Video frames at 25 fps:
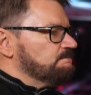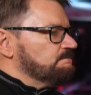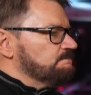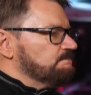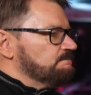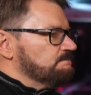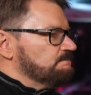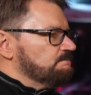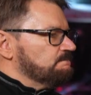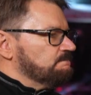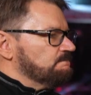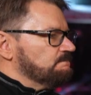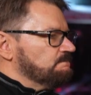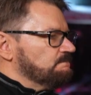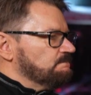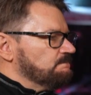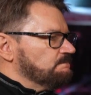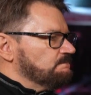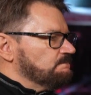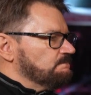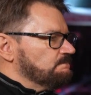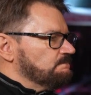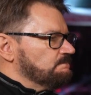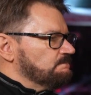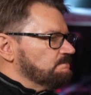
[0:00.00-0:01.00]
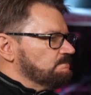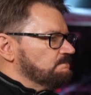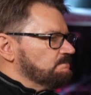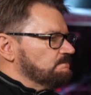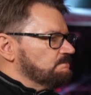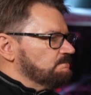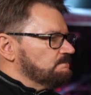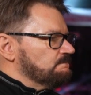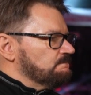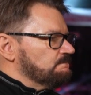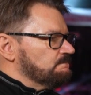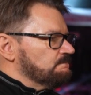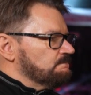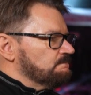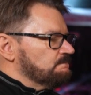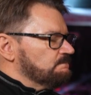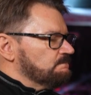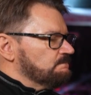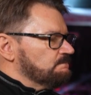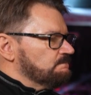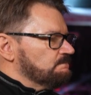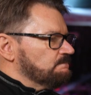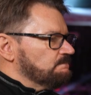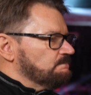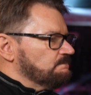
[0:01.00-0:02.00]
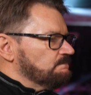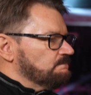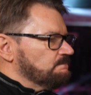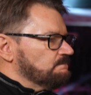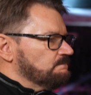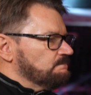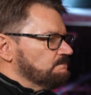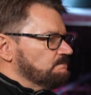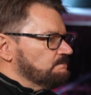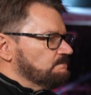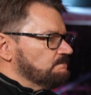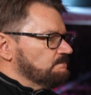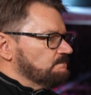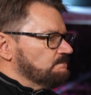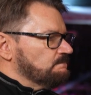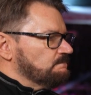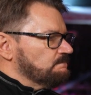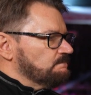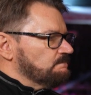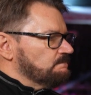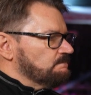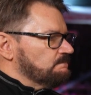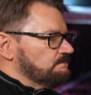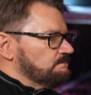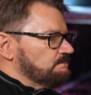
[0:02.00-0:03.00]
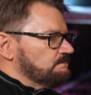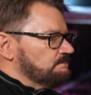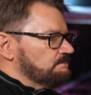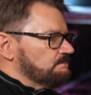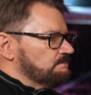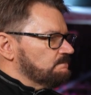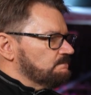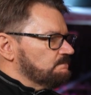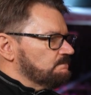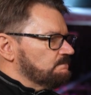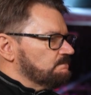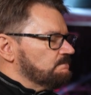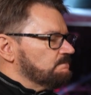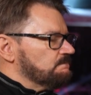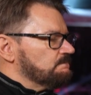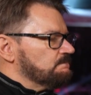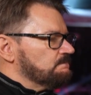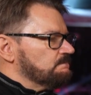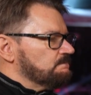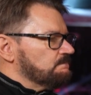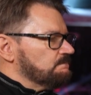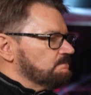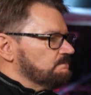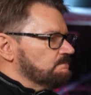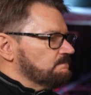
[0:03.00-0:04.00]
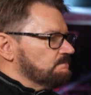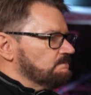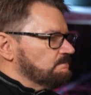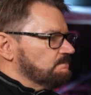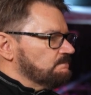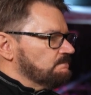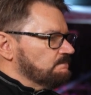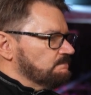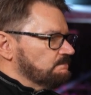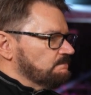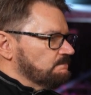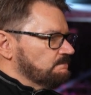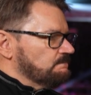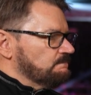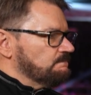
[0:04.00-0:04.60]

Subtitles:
[no speech]